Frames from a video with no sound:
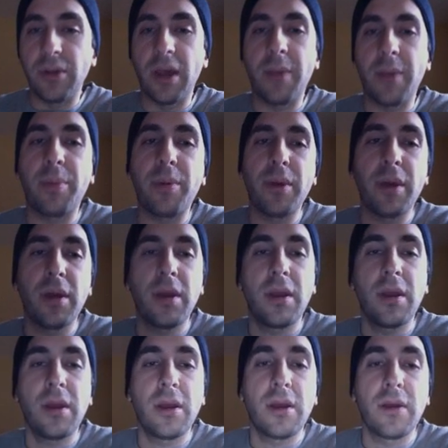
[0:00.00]
up
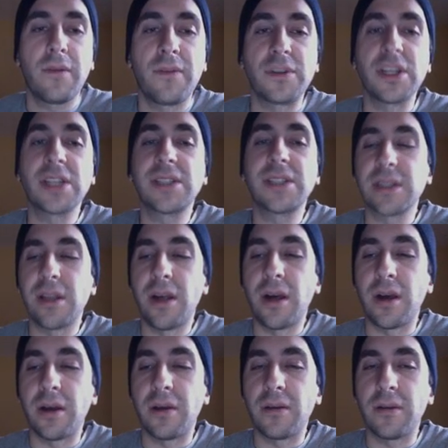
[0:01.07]
for just as long.